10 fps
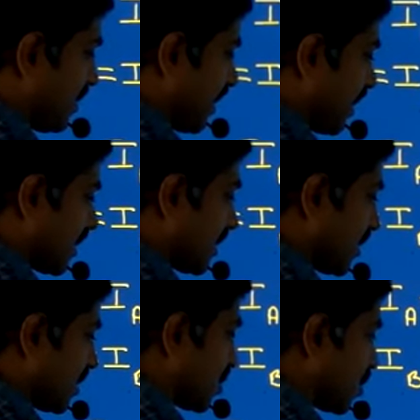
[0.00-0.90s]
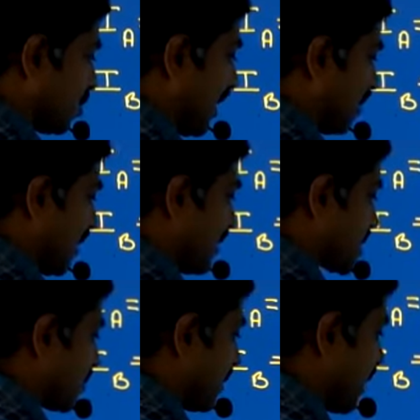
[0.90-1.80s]
will be 2
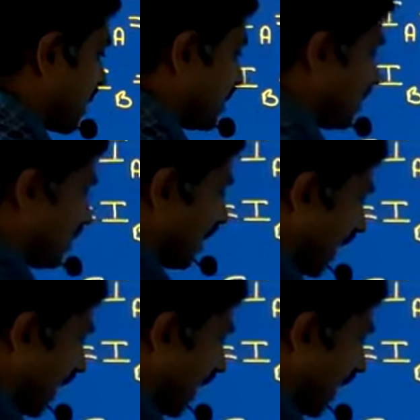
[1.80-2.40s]
ml square.